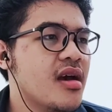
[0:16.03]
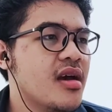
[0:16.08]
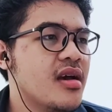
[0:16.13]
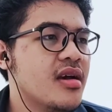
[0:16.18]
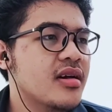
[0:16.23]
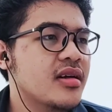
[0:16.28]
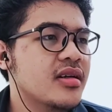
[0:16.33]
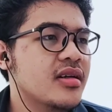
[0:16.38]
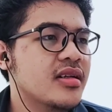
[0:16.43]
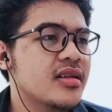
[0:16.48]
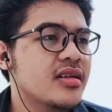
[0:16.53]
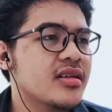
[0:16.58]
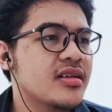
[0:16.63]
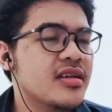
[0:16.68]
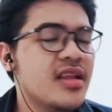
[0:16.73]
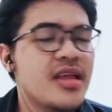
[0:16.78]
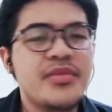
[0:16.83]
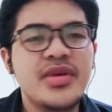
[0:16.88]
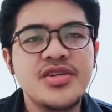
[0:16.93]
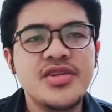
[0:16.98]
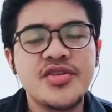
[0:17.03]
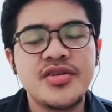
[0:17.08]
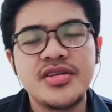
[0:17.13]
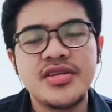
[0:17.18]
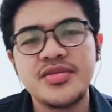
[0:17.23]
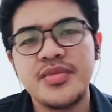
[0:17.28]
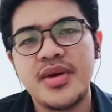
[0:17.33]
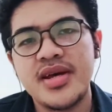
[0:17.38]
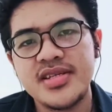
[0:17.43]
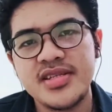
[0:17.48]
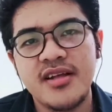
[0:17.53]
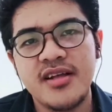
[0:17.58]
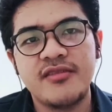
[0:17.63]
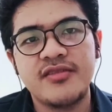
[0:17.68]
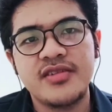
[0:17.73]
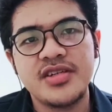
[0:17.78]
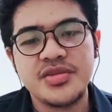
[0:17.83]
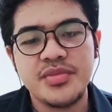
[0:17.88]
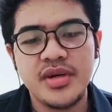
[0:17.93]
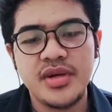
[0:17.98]
Let me introduce myself
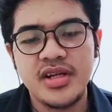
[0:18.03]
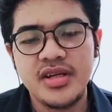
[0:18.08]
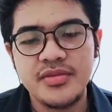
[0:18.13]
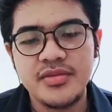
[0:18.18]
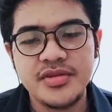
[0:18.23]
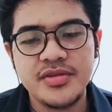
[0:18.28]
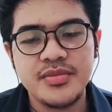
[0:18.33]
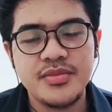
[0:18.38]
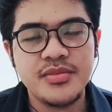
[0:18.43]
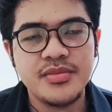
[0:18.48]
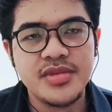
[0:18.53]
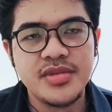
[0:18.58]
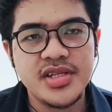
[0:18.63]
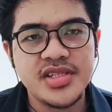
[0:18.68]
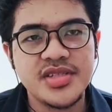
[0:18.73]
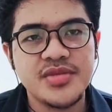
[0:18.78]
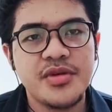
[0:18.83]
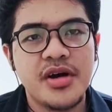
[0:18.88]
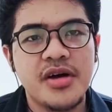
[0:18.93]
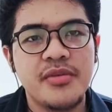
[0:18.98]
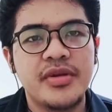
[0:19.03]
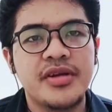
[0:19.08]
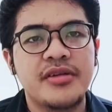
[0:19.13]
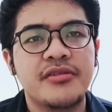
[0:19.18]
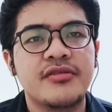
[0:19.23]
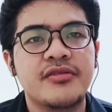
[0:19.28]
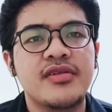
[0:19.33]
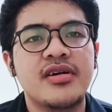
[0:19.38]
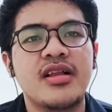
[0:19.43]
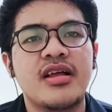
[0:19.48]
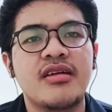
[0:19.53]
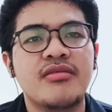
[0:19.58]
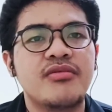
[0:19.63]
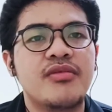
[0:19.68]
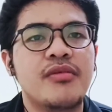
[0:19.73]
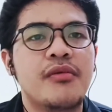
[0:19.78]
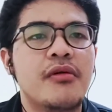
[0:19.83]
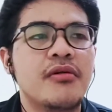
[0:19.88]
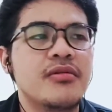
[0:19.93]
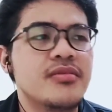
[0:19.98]
first. My name is Muhammad Noval. I'm
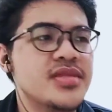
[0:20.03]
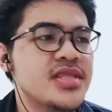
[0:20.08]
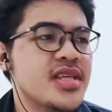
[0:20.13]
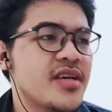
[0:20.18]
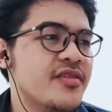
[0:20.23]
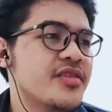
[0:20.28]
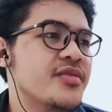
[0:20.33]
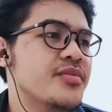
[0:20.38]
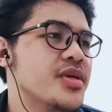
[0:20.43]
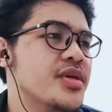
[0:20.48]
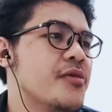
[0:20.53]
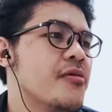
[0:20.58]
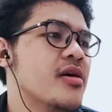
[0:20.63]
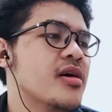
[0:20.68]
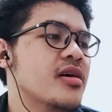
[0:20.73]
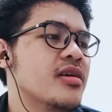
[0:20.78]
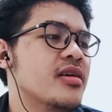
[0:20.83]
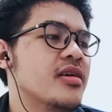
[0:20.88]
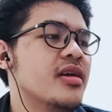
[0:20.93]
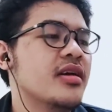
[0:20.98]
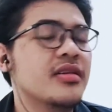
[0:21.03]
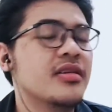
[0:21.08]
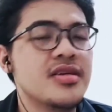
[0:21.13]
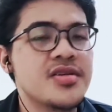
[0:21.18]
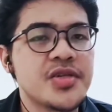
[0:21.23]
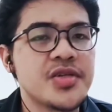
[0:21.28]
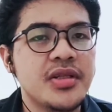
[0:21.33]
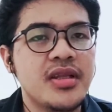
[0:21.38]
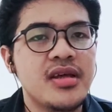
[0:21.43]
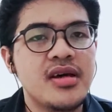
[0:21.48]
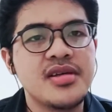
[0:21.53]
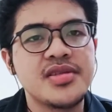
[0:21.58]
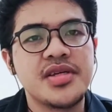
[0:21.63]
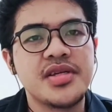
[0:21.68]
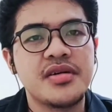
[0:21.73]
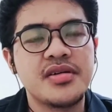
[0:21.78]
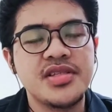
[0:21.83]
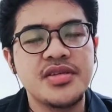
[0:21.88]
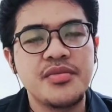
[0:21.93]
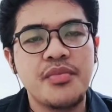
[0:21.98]
from 7B1 English class, English
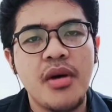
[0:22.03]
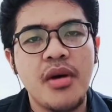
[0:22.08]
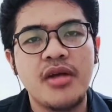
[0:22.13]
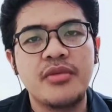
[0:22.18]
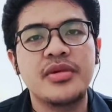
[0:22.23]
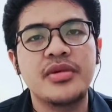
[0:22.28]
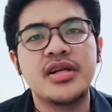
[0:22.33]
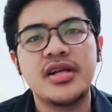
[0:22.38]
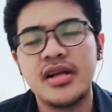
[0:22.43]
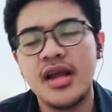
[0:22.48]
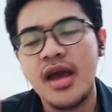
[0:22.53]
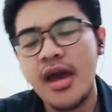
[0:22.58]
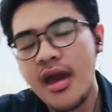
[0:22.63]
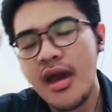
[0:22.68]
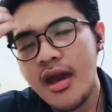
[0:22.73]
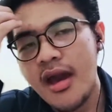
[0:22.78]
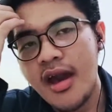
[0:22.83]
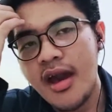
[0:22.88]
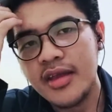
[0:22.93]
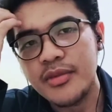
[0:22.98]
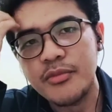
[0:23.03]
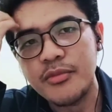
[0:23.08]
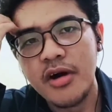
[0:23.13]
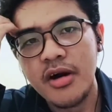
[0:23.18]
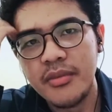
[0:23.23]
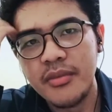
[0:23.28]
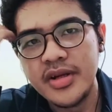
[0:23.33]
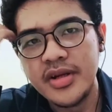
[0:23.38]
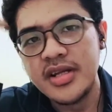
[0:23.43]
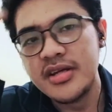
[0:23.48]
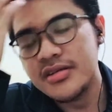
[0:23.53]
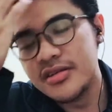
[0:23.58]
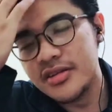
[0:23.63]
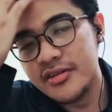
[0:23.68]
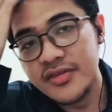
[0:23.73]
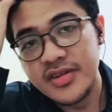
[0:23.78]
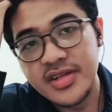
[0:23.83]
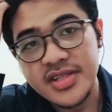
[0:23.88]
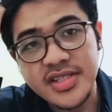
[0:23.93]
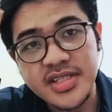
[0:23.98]
department at Muhammadiyah
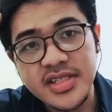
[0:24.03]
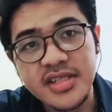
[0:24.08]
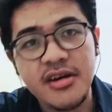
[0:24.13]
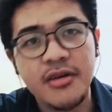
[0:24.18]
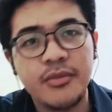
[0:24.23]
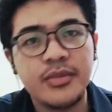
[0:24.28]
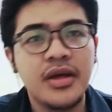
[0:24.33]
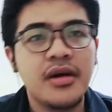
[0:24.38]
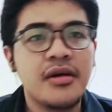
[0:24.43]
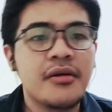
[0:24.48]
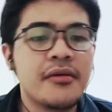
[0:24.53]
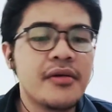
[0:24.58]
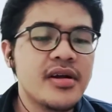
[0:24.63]
University of Tangerang.